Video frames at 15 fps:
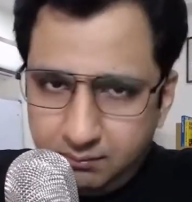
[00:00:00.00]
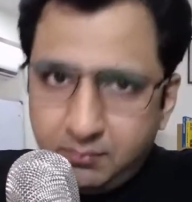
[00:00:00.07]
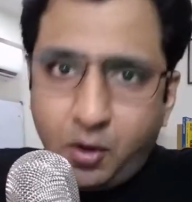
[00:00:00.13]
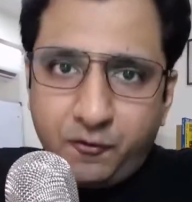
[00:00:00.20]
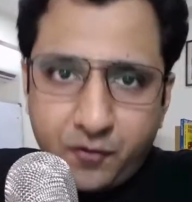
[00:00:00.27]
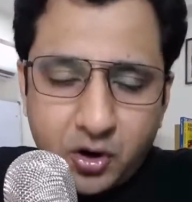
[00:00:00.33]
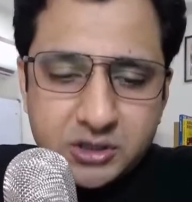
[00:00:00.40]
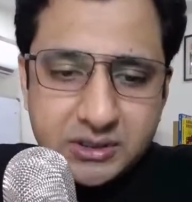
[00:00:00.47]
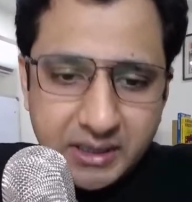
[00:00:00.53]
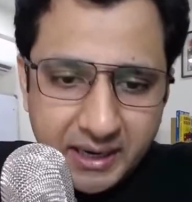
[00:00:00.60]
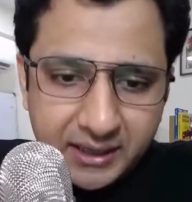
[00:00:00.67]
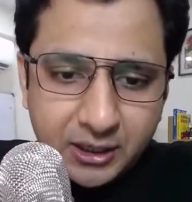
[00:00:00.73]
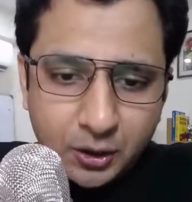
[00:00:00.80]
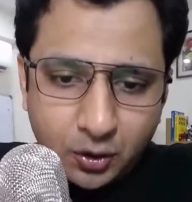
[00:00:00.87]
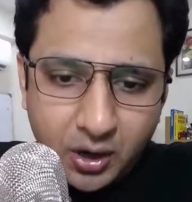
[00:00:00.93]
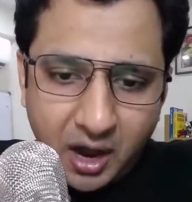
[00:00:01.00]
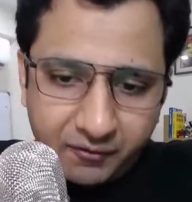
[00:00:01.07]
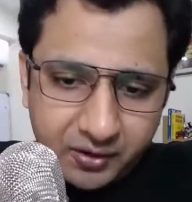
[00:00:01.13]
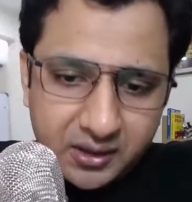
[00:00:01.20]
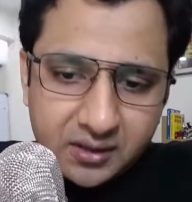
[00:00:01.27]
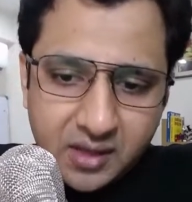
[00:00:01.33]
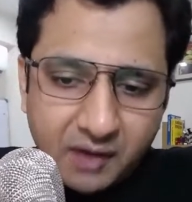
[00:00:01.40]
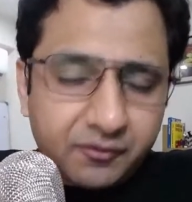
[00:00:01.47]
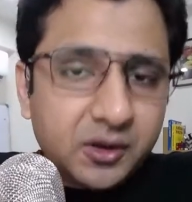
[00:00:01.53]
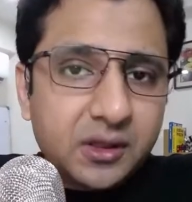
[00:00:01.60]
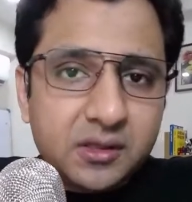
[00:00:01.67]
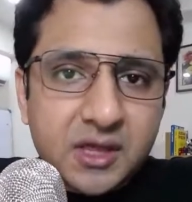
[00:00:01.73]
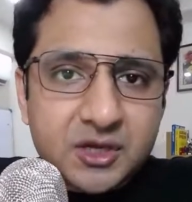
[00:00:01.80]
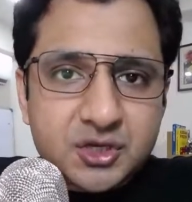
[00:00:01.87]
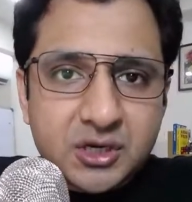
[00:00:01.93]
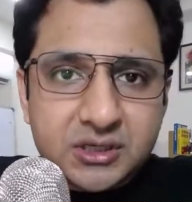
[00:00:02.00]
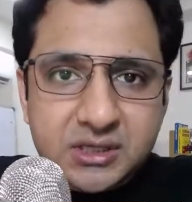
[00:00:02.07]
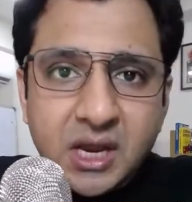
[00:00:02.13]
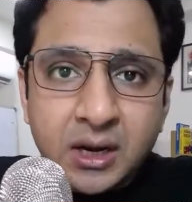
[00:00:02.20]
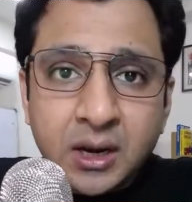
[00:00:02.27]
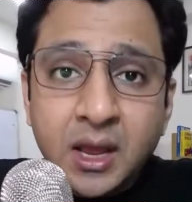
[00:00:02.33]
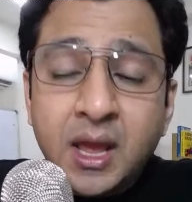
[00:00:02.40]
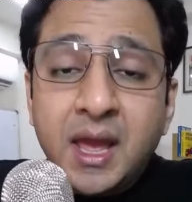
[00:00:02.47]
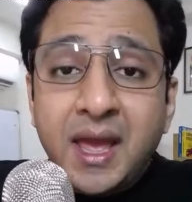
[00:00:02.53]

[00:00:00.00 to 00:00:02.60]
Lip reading: Of course, later on after the session is done.